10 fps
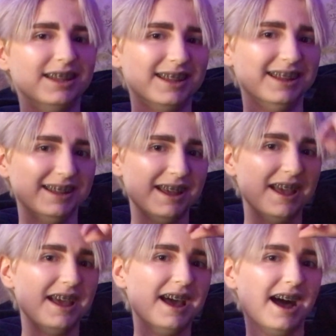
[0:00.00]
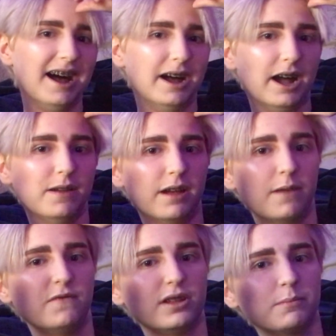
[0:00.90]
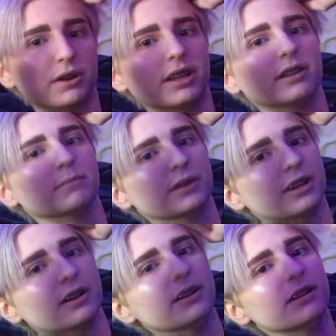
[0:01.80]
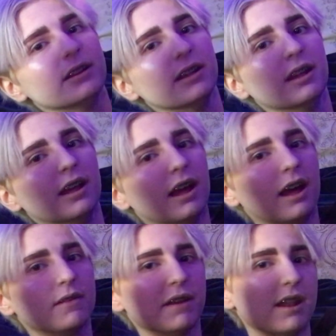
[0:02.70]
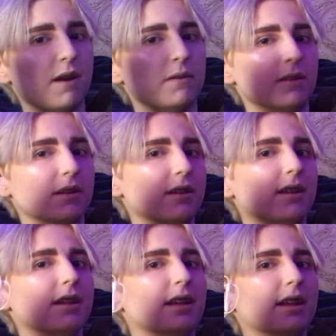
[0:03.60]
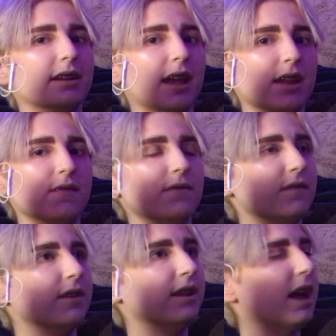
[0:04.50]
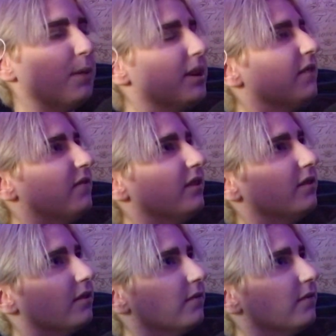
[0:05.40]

uh, I, am feeling pretty pretty good right now, kind of. I mean, I feel.